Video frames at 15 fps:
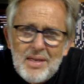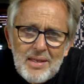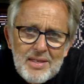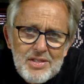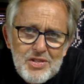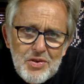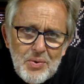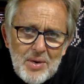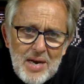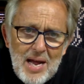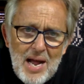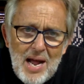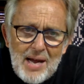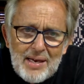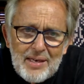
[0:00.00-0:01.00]
Let's you and
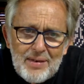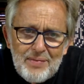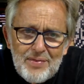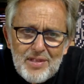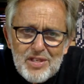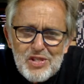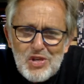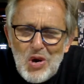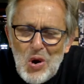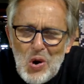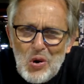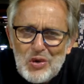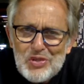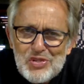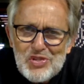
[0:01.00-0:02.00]
I give this
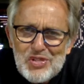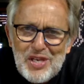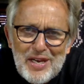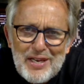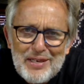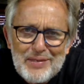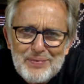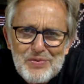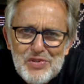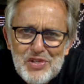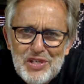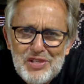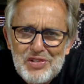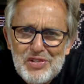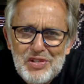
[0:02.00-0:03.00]
hard saying of
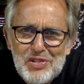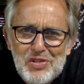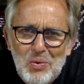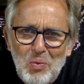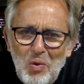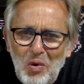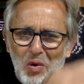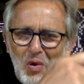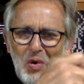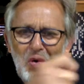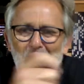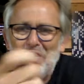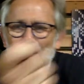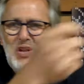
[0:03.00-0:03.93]
Jesus a whirl.